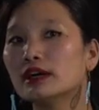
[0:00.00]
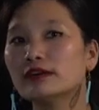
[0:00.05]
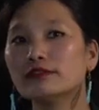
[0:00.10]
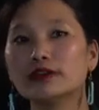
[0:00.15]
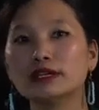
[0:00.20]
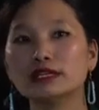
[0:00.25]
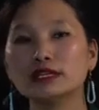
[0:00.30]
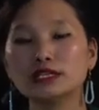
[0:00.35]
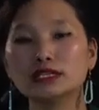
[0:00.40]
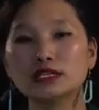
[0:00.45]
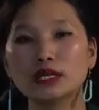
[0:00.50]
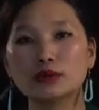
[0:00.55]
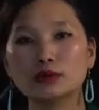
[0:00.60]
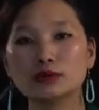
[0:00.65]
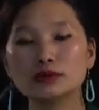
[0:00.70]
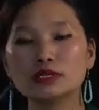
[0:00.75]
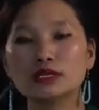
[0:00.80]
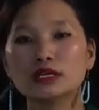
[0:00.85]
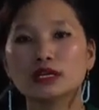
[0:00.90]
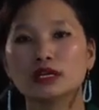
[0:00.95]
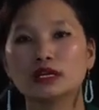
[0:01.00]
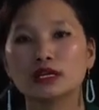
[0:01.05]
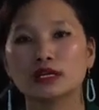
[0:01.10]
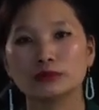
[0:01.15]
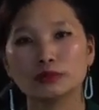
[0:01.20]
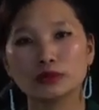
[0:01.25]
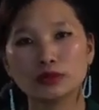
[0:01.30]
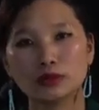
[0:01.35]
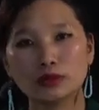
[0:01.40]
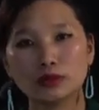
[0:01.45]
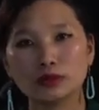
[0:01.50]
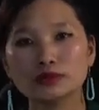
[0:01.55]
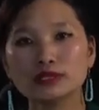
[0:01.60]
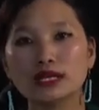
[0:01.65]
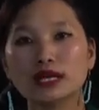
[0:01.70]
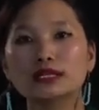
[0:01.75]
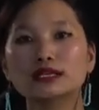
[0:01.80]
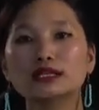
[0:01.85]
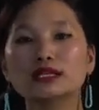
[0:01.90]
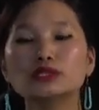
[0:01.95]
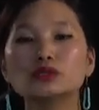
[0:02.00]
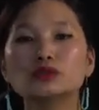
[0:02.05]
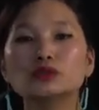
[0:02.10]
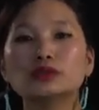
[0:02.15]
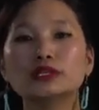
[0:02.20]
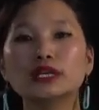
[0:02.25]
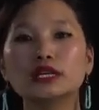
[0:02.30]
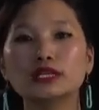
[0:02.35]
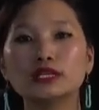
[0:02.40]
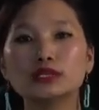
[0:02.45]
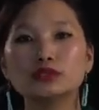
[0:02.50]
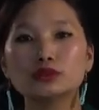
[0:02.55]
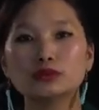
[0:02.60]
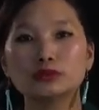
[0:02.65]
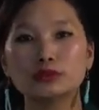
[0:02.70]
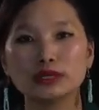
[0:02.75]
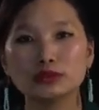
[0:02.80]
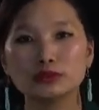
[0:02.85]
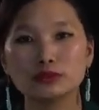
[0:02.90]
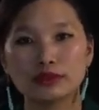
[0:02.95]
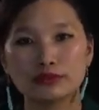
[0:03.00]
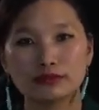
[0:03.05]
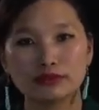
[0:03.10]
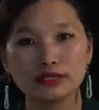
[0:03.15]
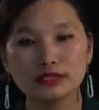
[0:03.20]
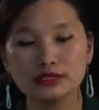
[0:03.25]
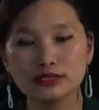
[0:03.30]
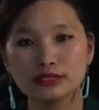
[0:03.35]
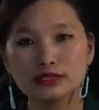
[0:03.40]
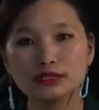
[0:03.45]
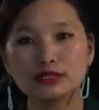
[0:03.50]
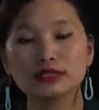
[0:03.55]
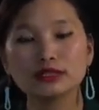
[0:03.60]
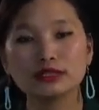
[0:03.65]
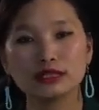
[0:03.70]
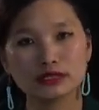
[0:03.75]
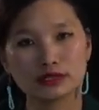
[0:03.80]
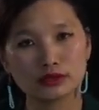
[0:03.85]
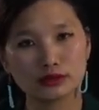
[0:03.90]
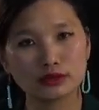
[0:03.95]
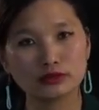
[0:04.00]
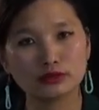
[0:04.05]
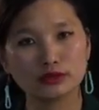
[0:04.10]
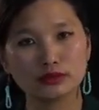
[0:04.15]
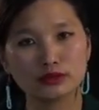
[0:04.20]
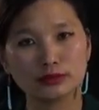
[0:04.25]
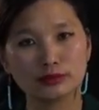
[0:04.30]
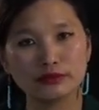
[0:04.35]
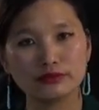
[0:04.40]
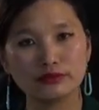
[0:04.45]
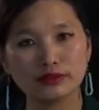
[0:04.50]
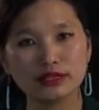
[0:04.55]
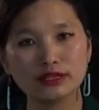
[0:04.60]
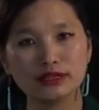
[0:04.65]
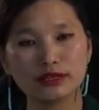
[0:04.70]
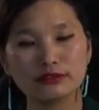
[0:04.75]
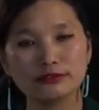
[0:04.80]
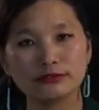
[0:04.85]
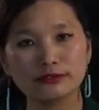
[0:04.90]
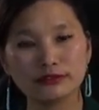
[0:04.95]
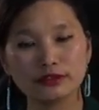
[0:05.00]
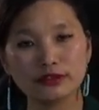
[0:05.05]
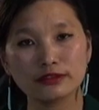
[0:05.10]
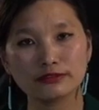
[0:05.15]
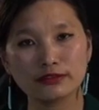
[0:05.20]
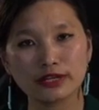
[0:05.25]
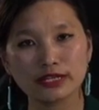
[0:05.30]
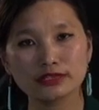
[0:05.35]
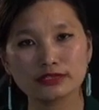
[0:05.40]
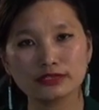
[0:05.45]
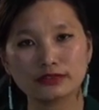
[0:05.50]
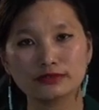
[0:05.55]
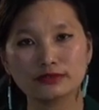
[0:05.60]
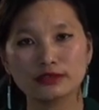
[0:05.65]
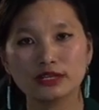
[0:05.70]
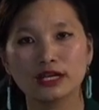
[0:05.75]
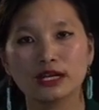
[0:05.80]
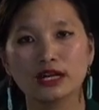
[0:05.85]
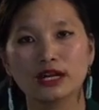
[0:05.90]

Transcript: have any doubt, because unless you get into what you have listened, that is not going to be very effective.